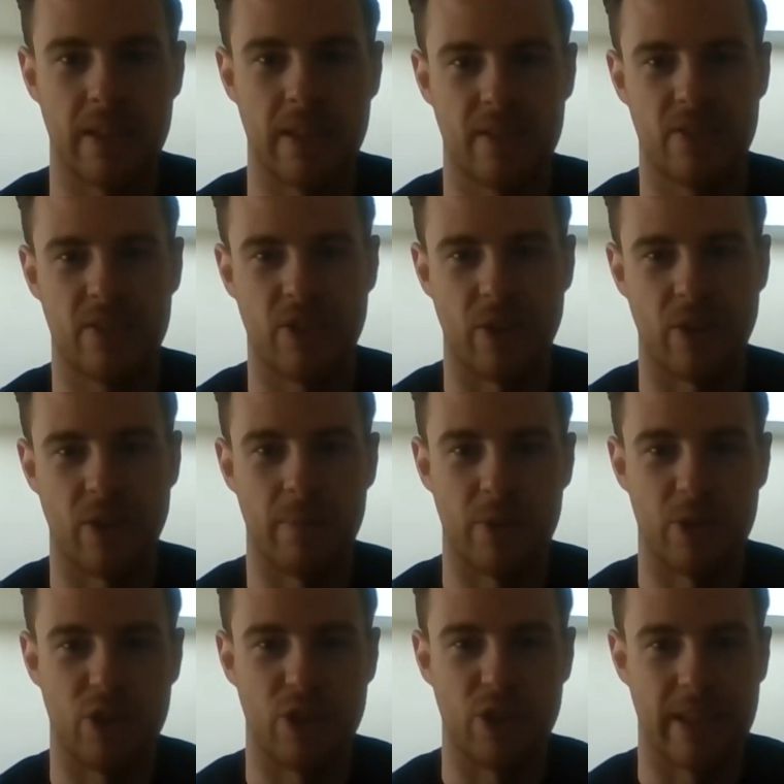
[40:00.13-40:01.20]
So I'm
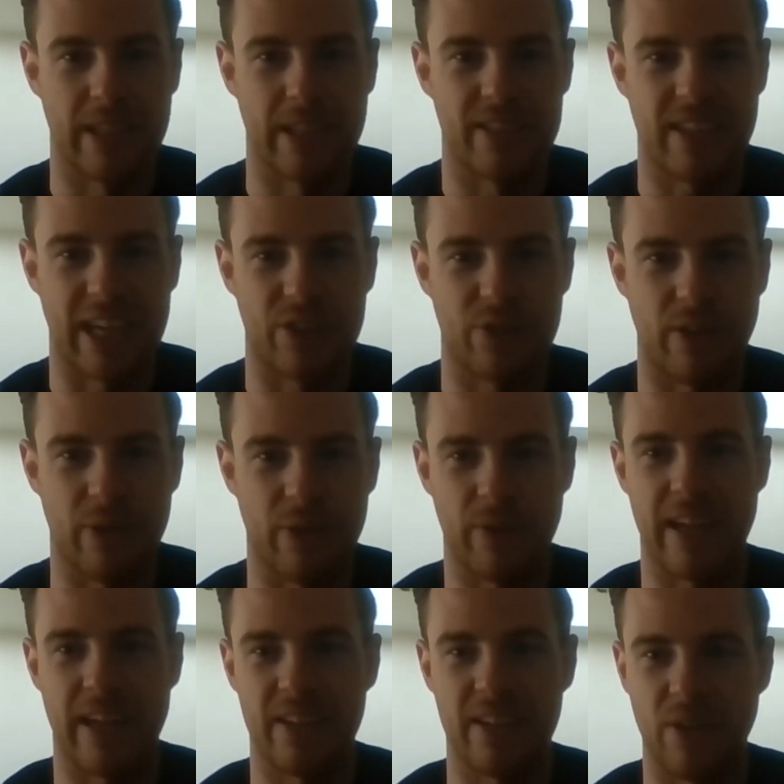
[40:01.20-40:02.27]
assuming it's cash flow on
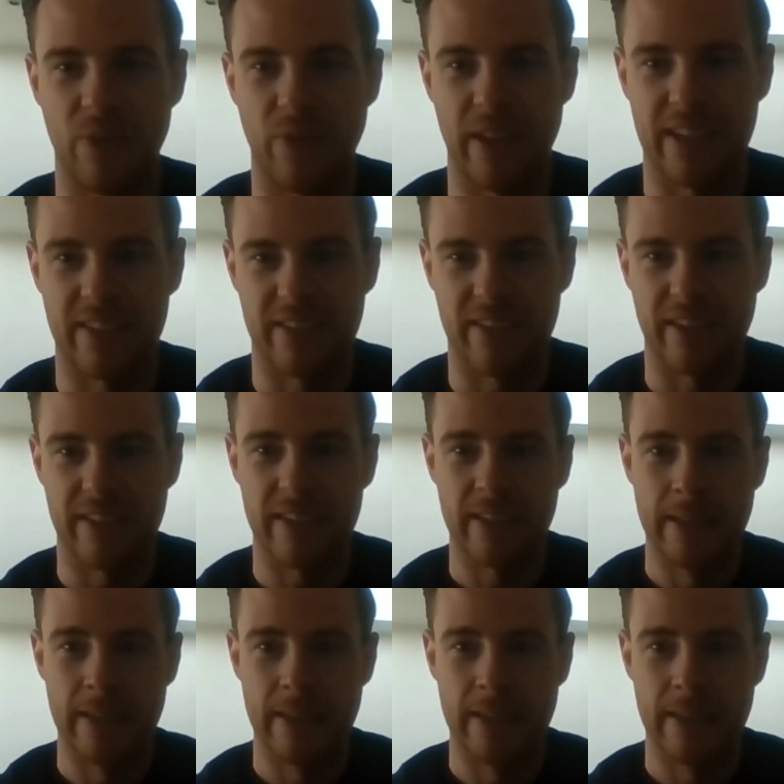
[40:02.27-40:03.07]
their side.